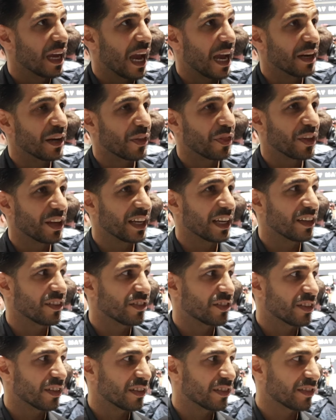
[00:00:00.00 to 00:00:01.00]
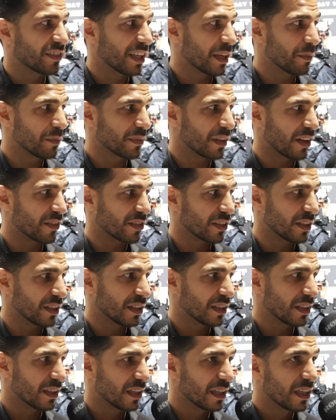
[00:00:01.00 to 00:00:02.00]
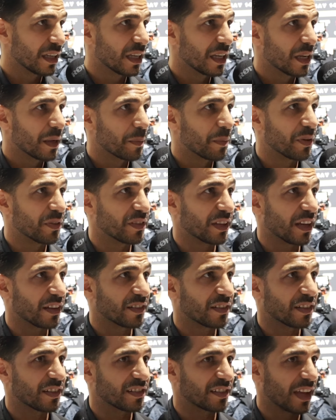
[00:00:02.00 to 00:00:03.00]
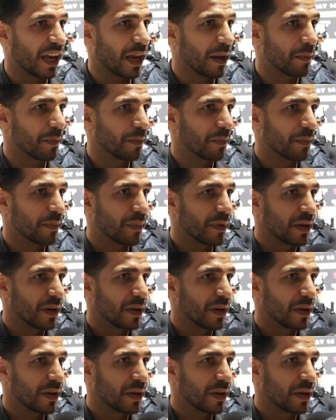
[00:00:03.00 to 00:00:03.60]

And the thing is, Tim doesn't possess the same...